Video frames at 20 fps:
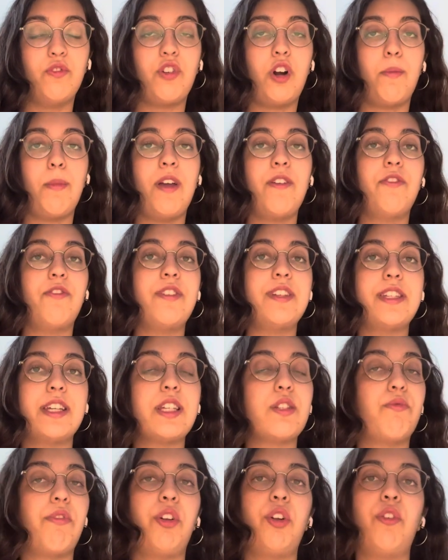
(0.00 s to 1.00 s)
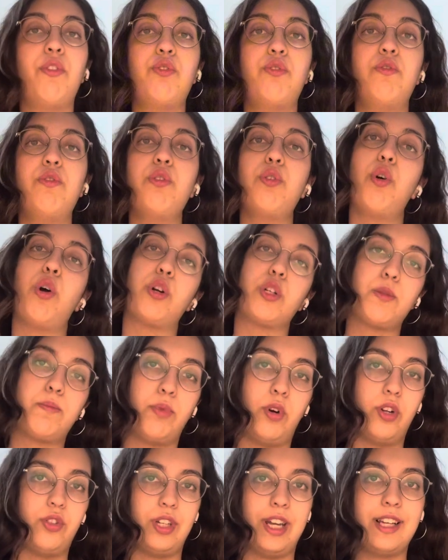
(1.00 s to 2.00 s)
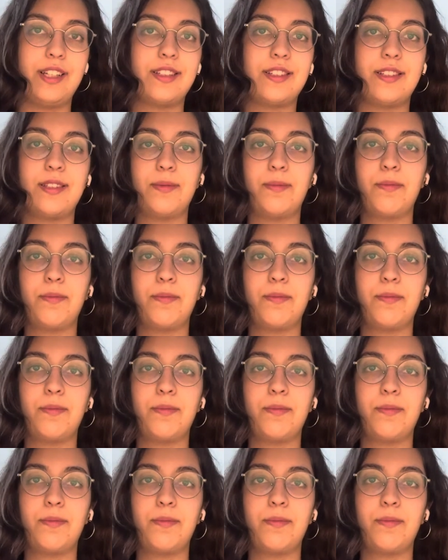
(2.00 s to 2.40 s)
for my Physics 102 course project.